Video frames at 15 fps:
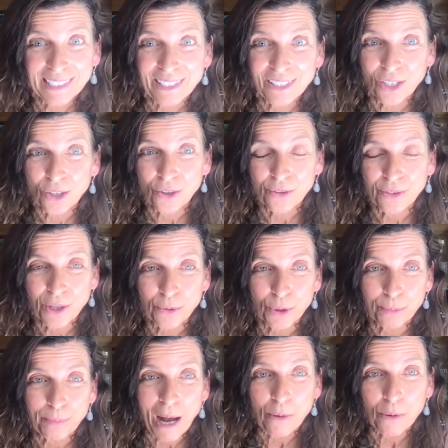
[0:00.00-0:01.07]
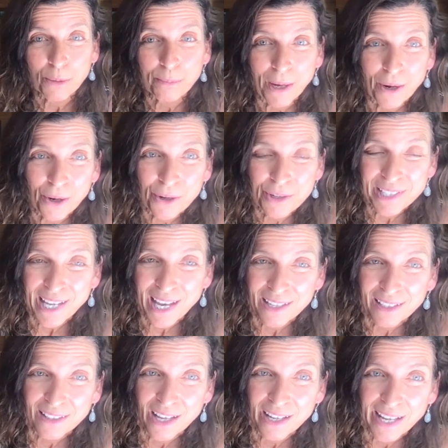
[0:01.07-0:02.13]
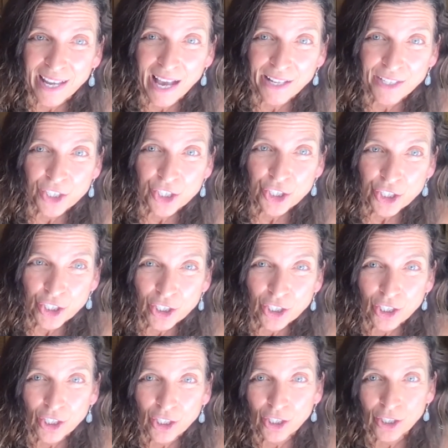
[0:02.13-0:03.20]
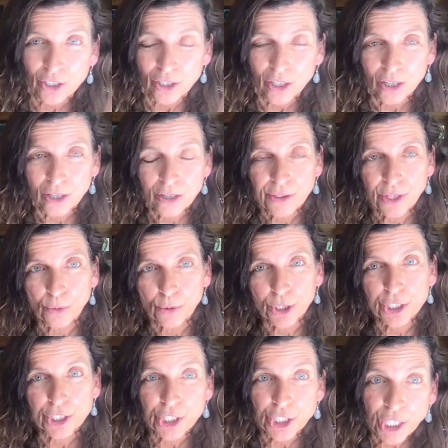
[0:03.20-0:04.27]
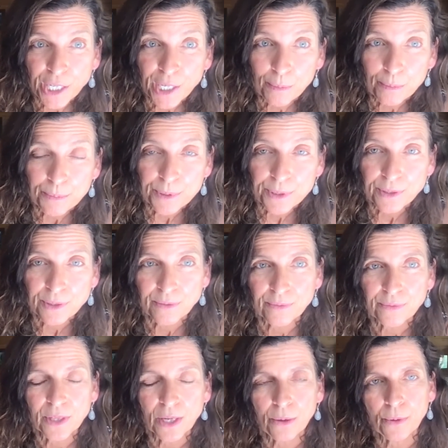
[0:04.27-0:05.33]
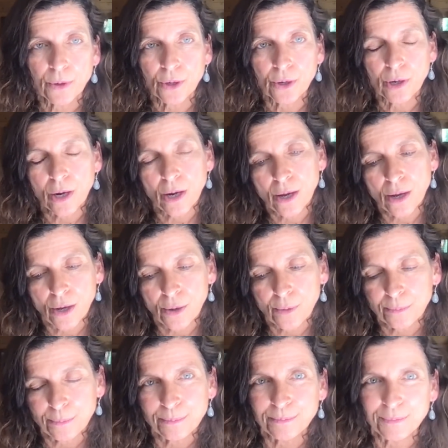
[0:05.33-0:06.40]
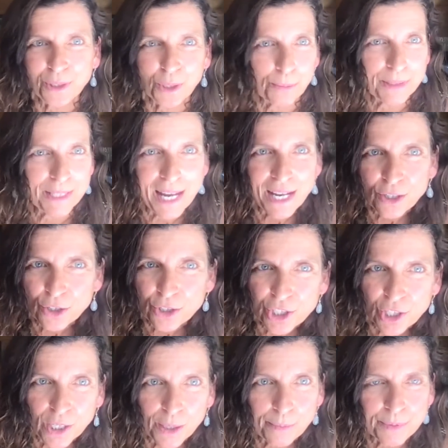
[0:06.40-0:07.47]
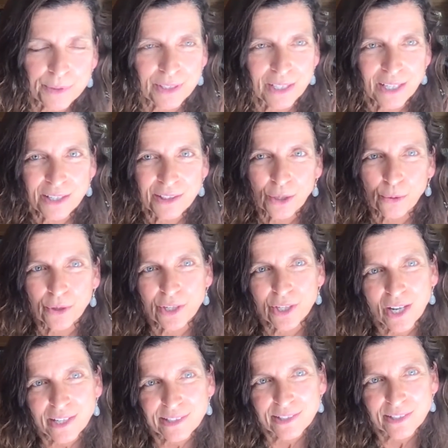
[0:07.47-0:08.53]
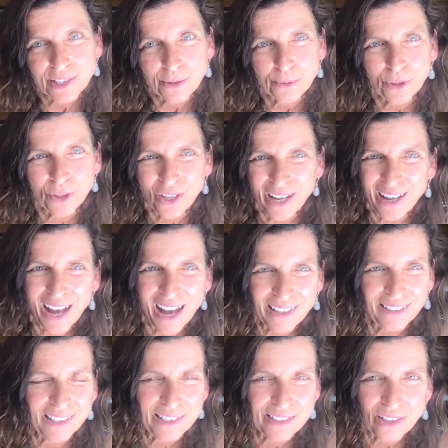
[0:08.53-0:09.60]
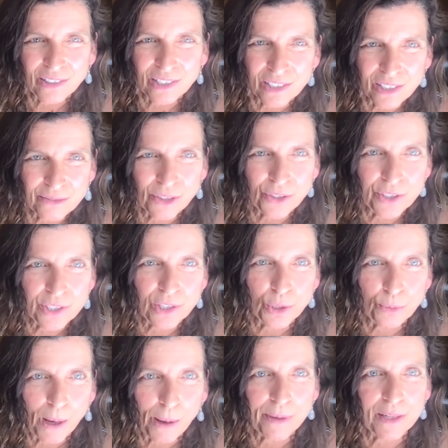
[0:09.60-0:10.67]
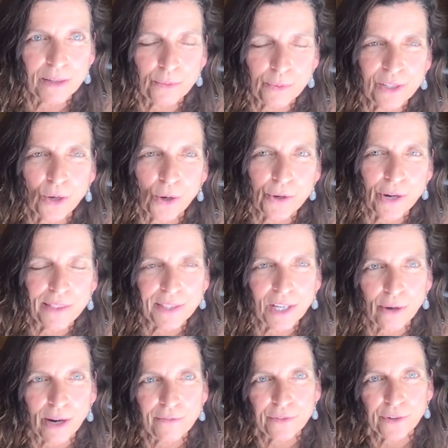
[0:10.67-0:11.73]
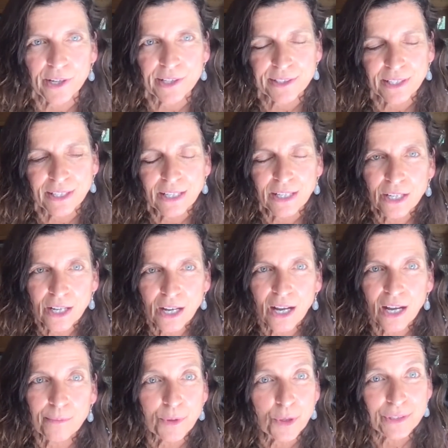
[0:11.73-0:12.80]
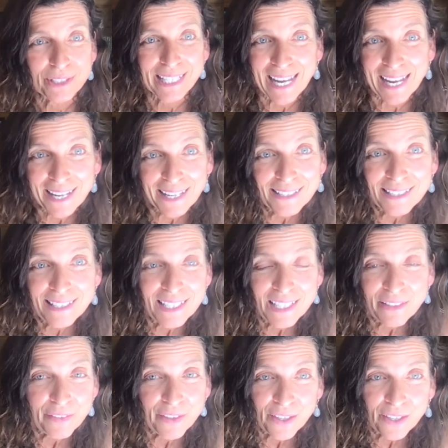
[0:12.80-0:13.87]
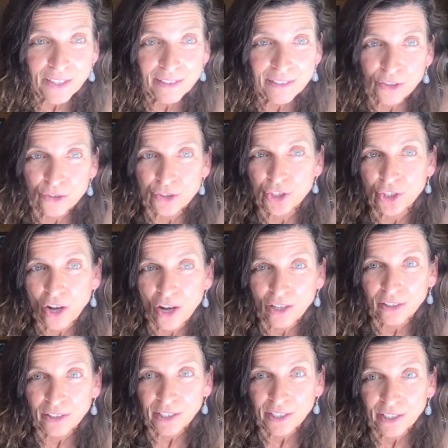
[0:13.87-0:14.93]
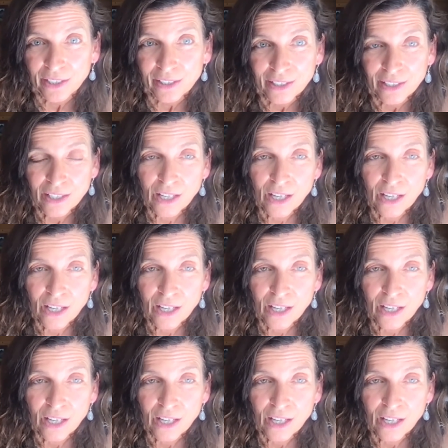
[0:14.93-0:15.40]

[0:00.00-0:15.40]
There were power bars that had a lot of added sugar. There were chips. There were, potato chips. There were nuts that were highly salted and roasted. They're probably, we know, are not that great for us. There's candy even. There's chocolate.